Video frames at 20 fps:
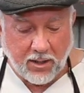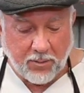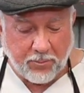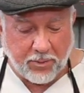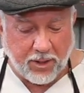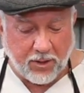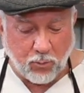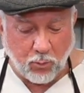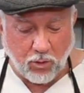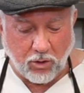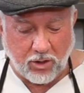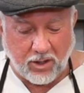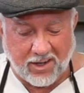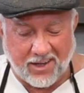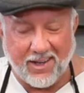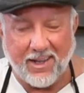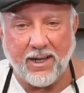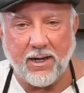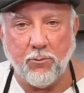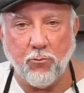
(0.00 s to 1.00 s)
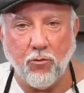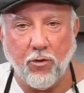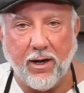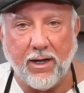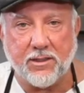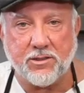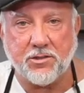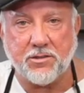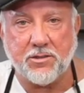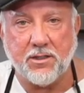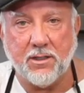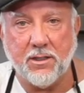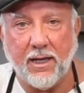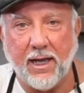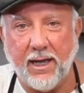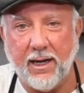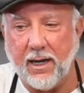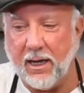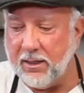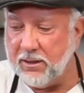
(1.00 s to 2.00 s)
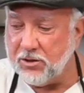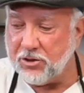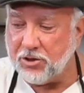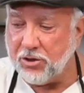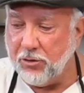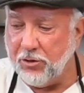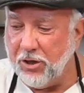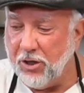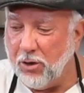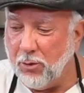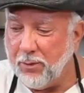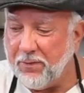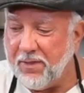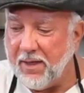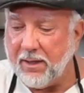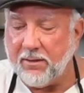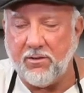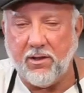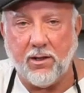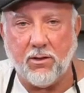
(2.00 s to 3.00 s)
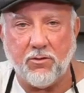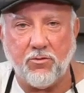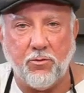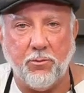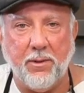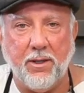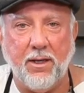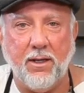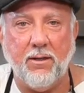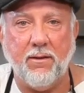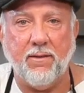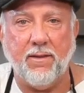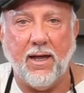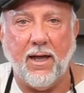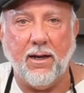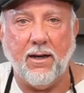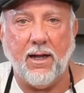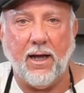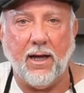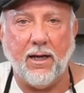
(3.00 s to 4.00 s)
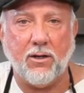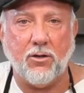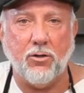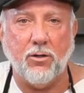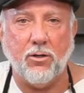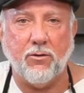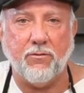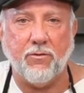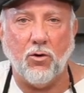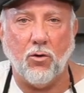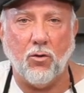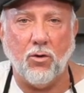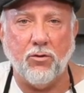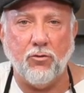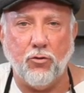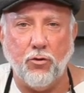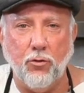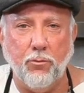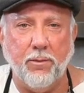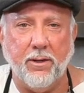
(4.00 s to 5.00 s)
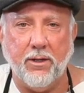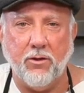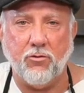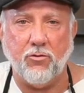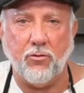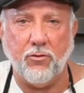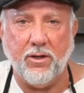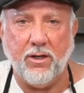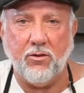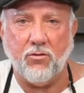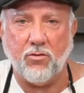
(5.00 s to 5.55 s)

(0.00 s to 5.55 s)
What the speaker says: But we're going to let them rest. And so you know what that tells me? That I could have gone 2 minutes on each